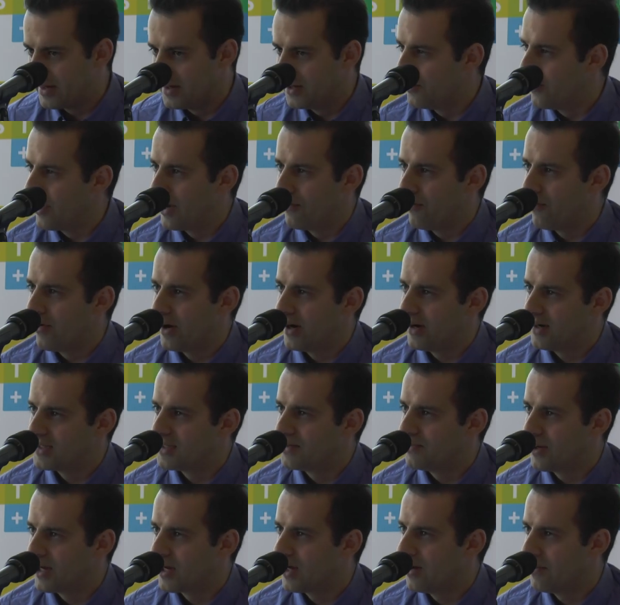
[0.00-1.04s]
knew I wanted
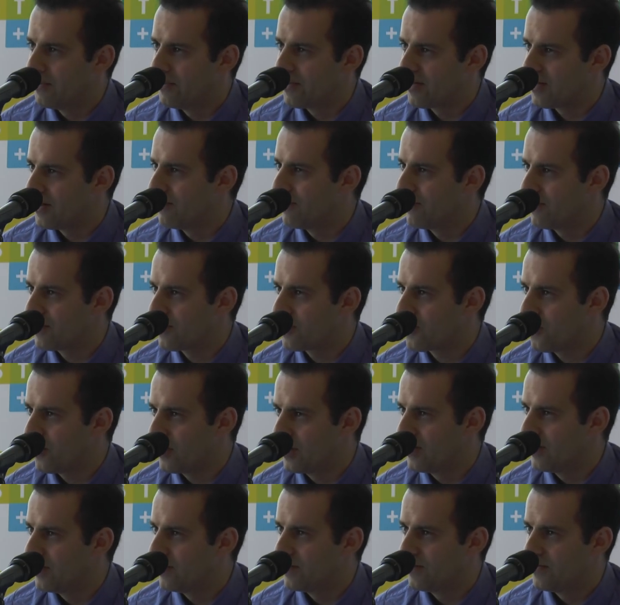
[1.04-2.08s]
to become some
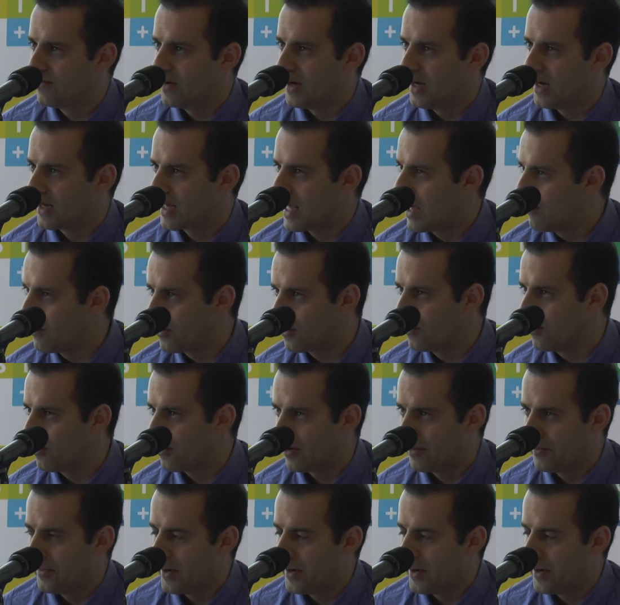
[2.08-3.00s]
sort of chemical or